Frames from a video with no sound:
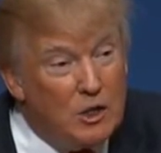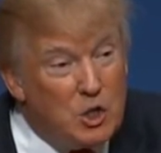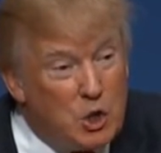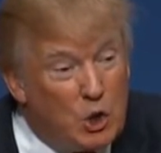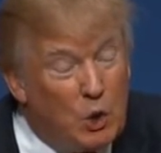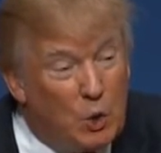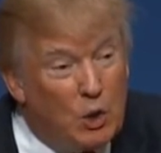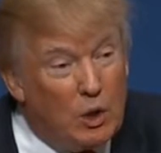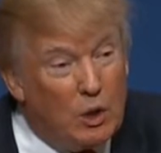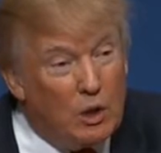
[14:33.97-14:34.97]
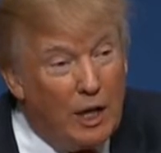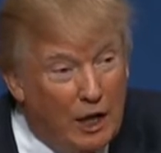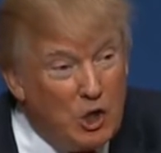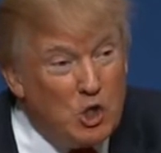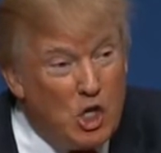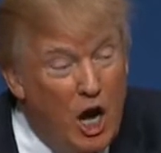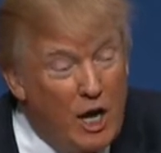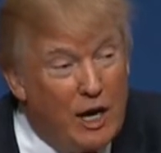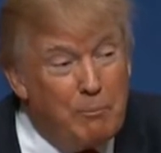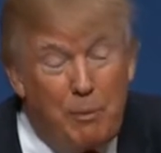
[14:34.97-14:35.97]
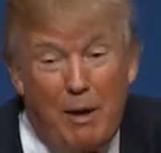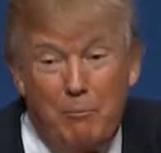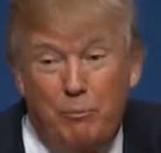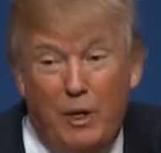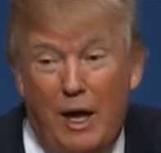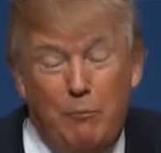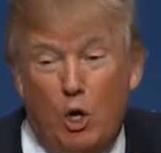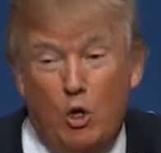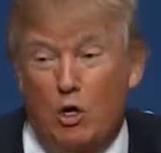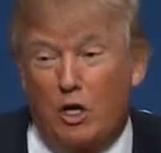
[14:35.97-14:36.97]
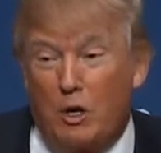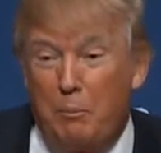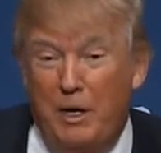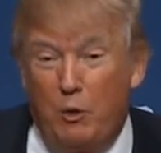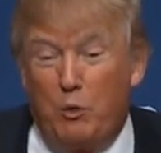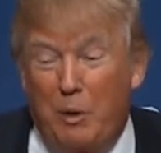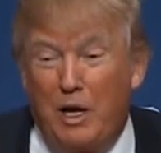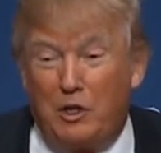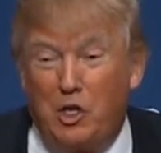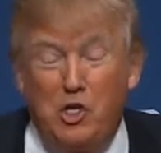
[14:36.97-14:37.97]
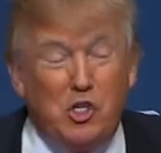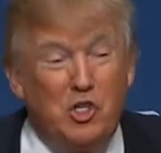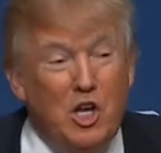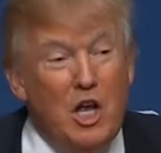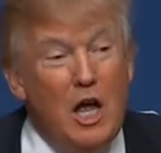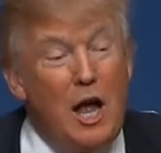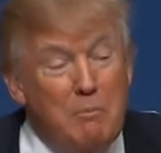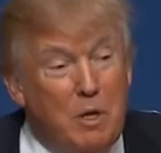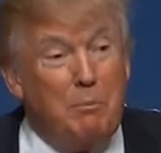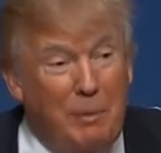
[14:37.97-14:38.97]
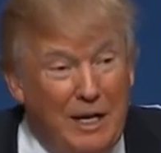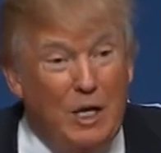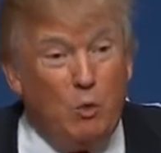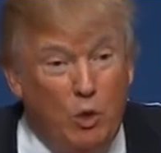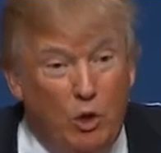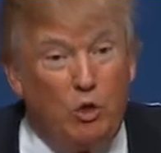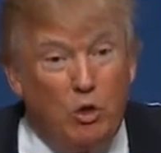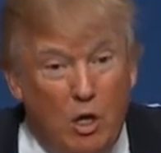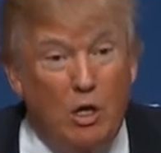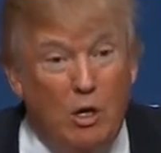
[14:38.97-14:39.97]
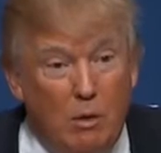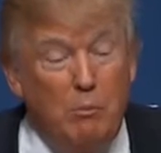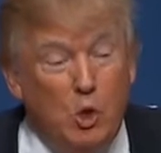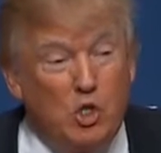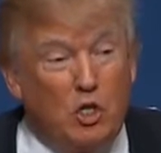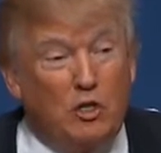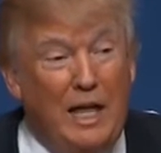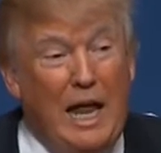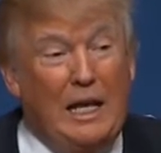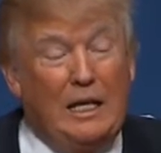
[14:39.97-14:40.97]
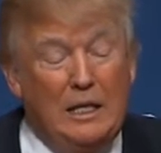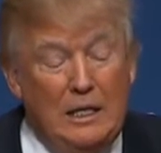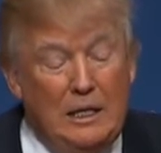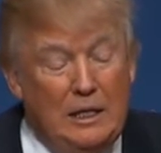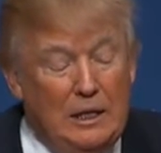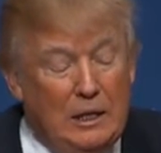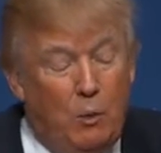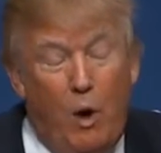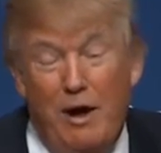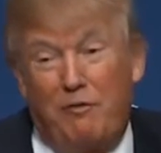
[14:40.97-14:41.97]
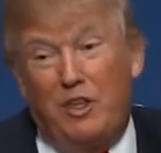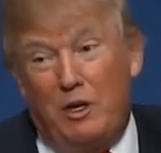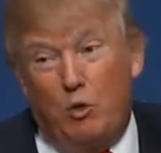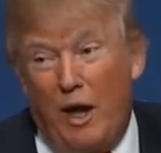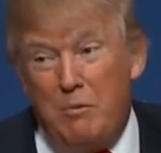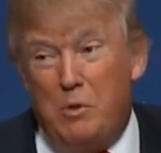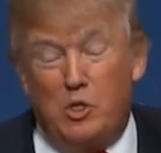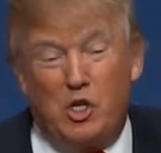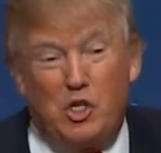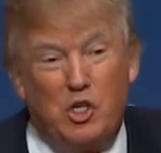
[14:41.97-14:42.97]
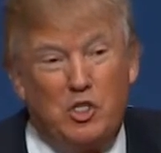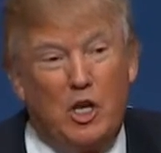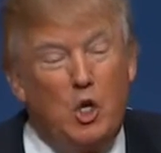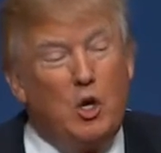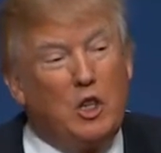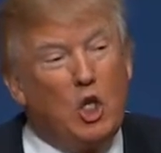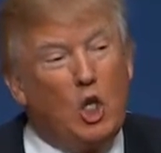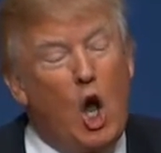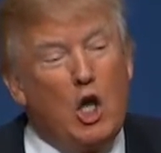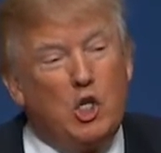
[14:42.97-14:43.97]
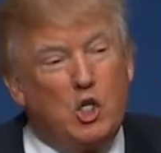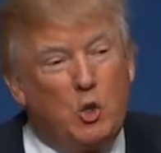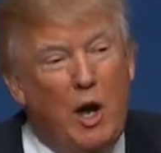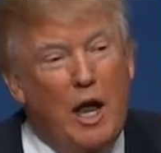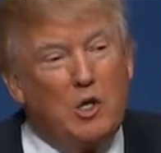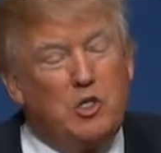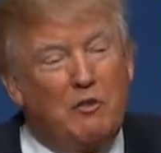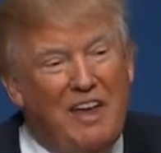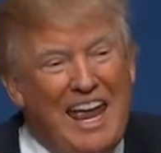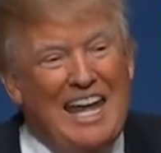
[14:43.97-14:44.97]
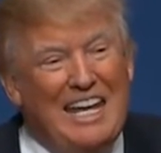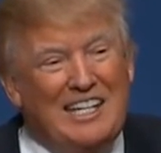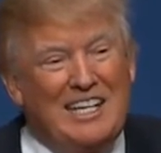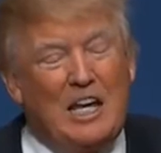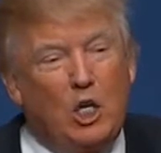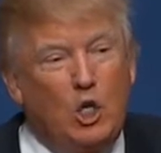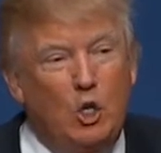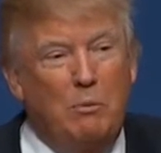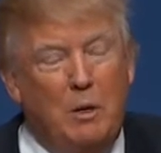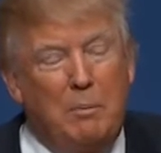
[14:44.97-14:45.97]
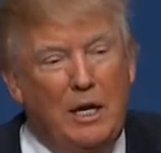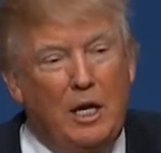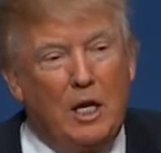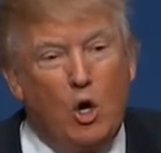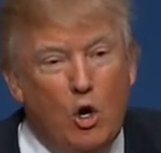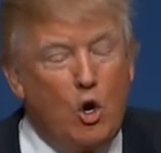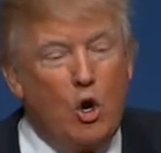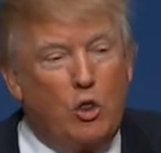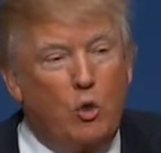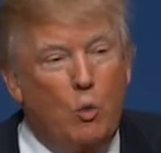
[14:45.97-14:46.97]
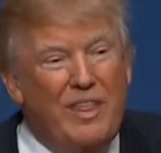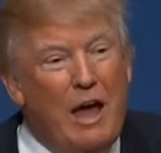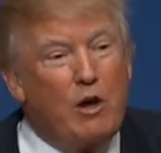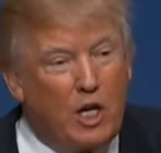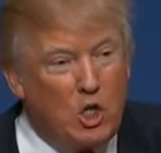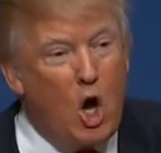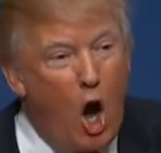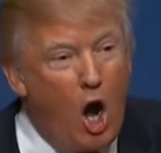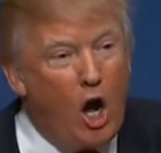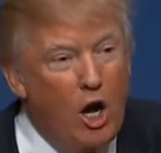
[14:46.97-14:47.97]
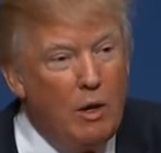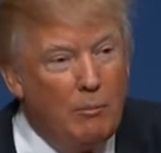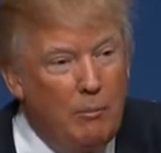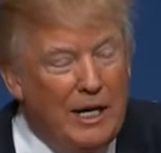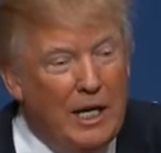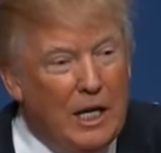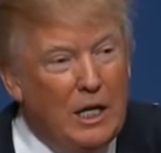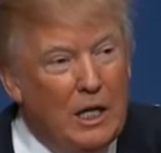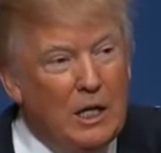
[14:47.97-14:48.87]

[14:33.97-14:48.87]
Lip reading: It's true. Elton John. I'm no longer competing with politicians. I'm competing with musical talent. One of the great musicians said, you get the largest crowds of any single human being on earth without a guitar. Meaning,